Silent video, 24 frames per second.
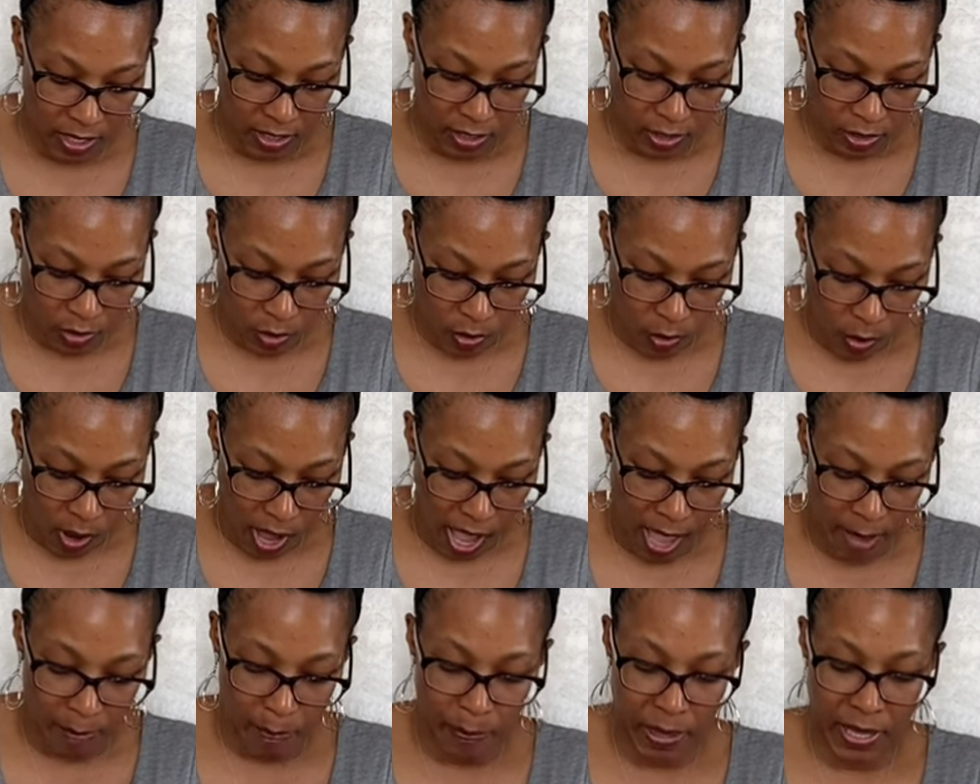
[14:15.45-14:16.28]
So
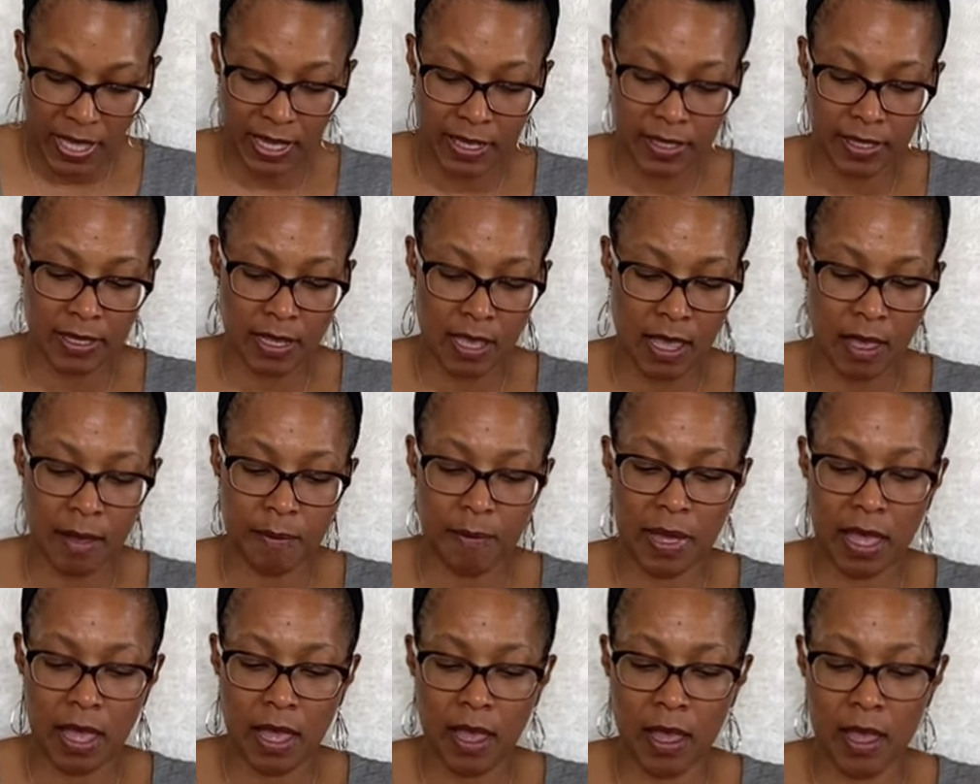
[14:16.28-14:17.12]
I picked
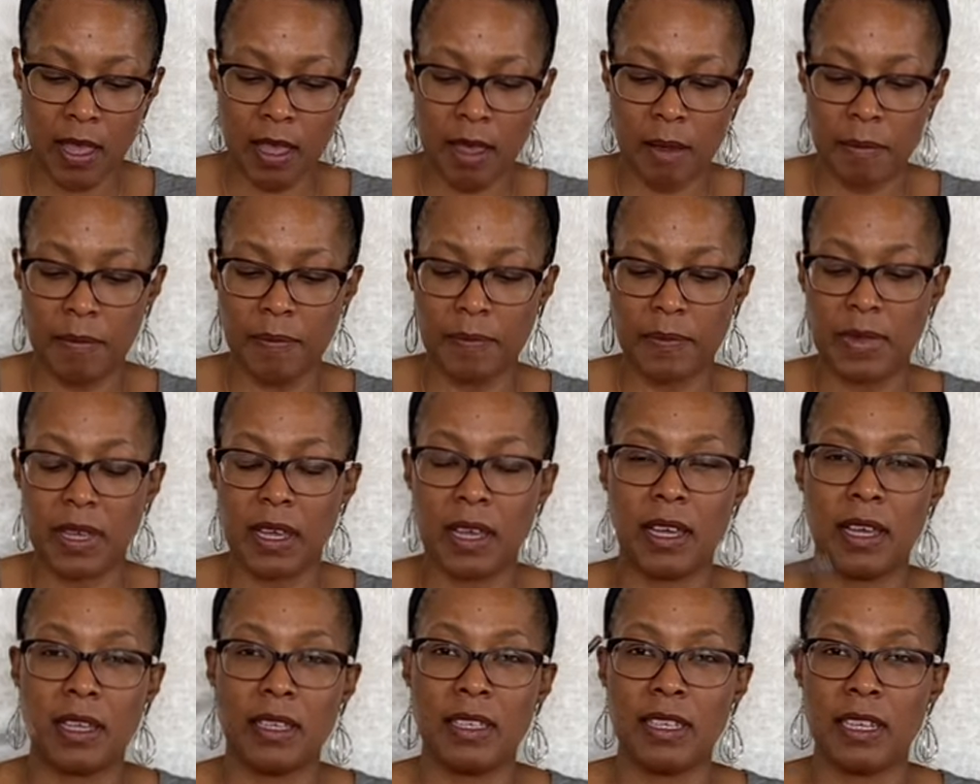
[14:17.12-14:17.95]
up
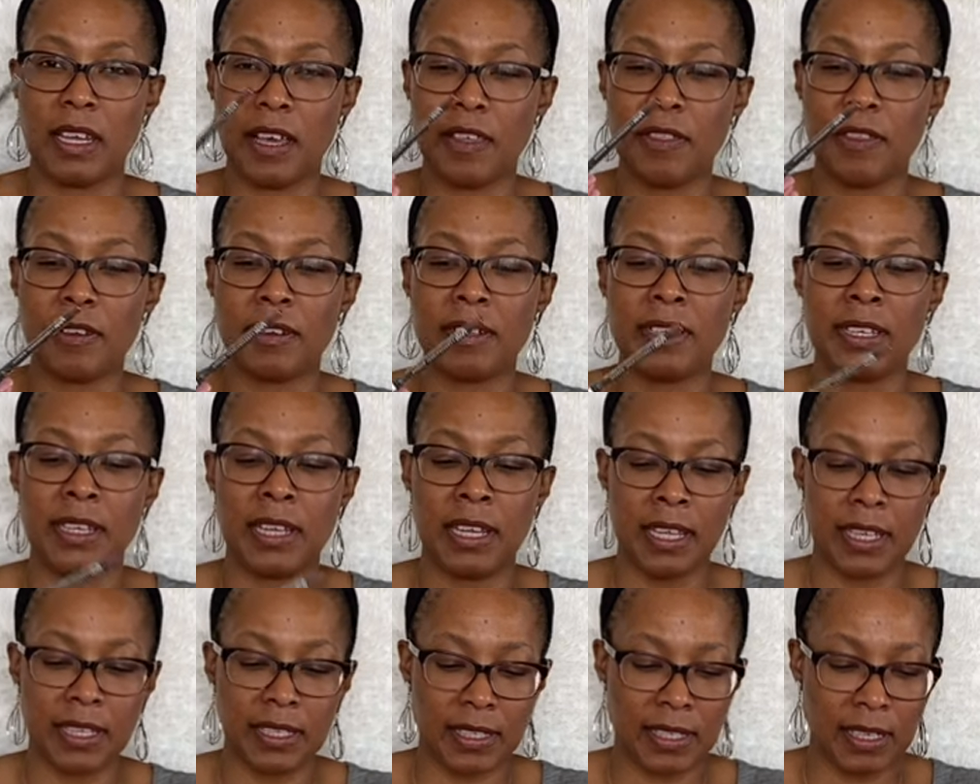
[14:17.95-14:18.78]
another
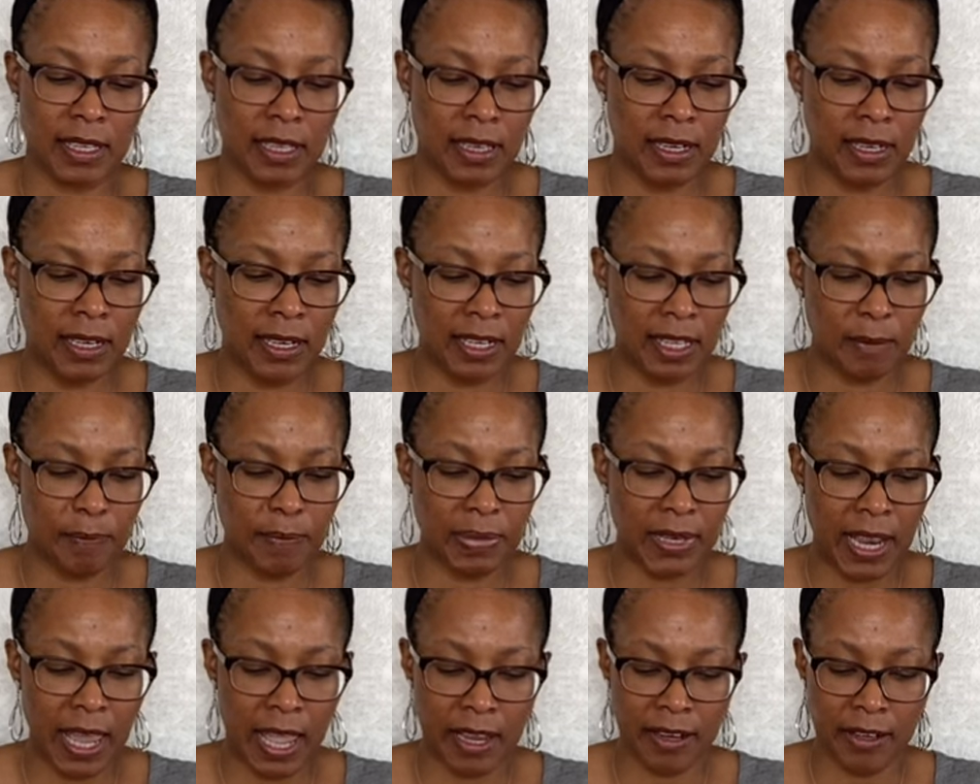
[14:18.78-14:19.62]
NYX lip
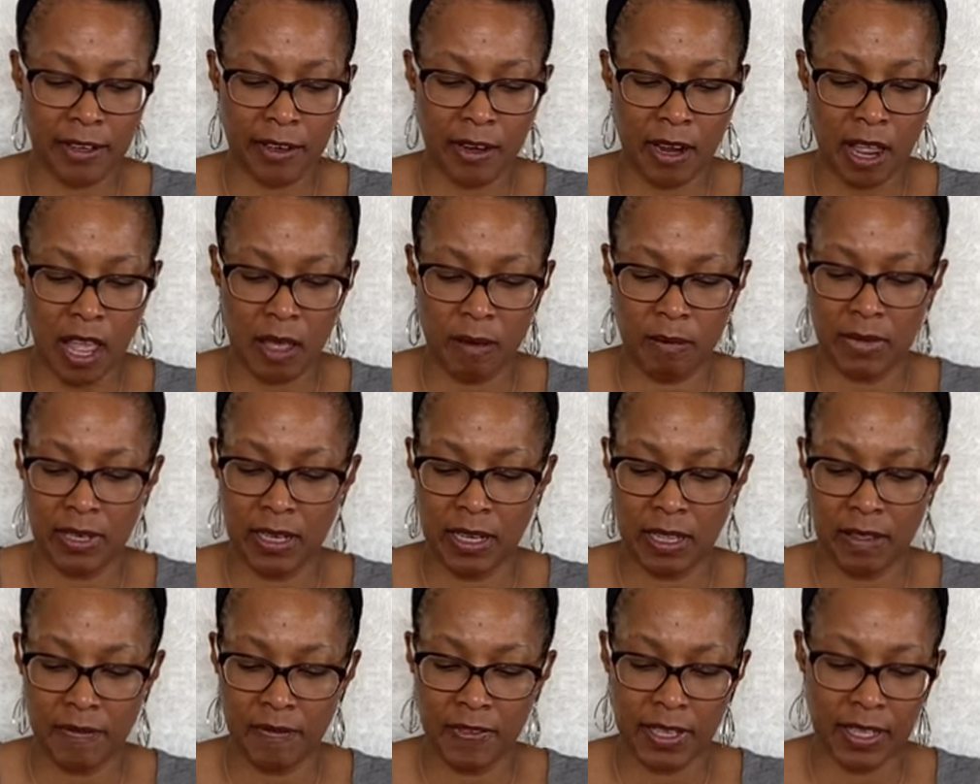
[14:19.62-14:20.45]
liner. I'm
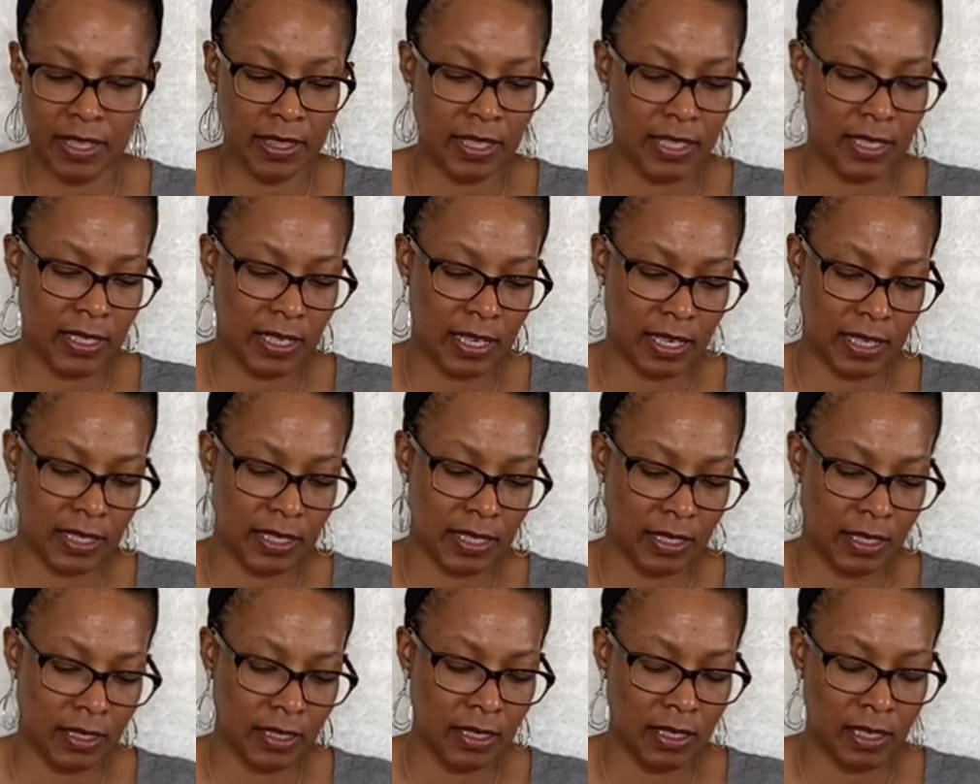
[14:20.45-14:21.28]
loving the NYX
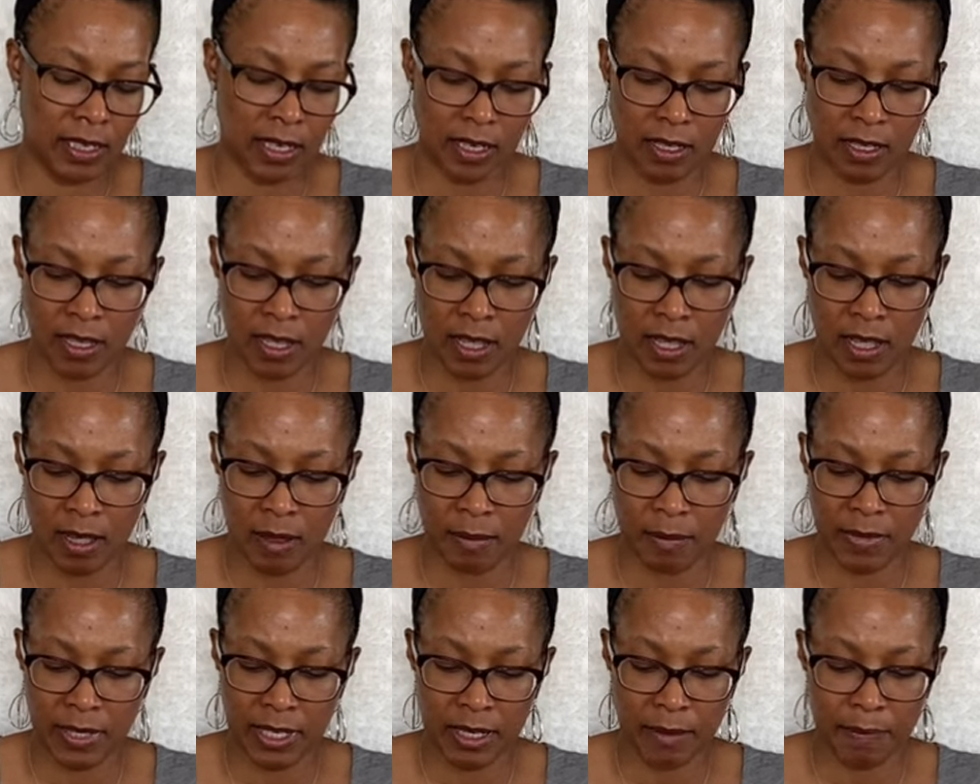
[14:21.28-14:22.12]

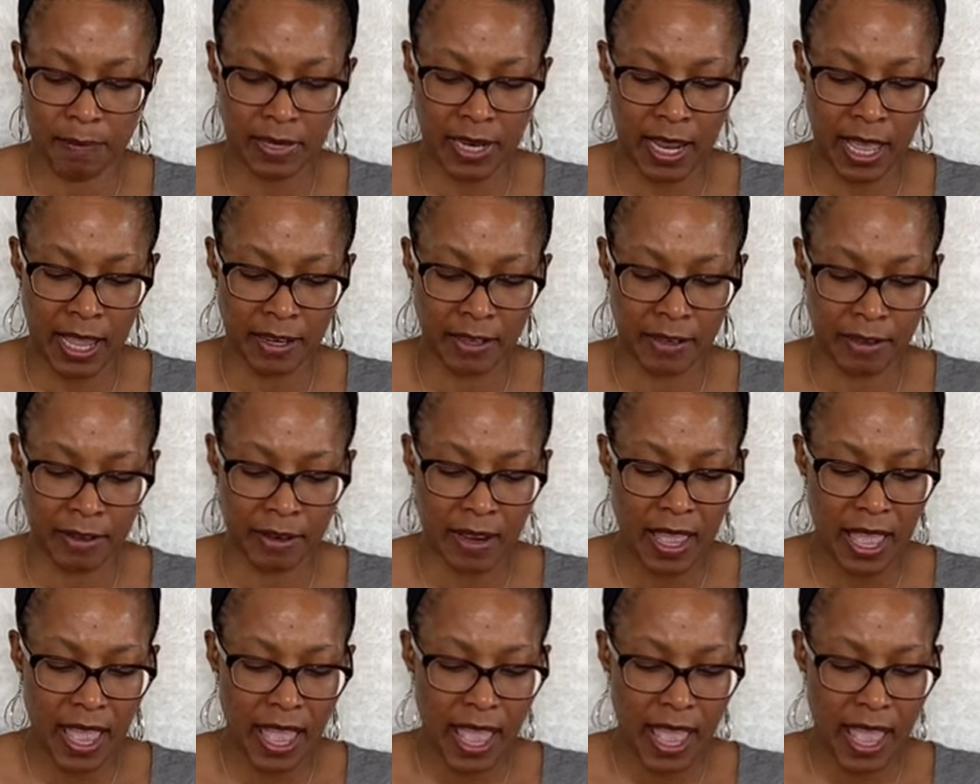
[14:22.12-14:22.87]
lip liner,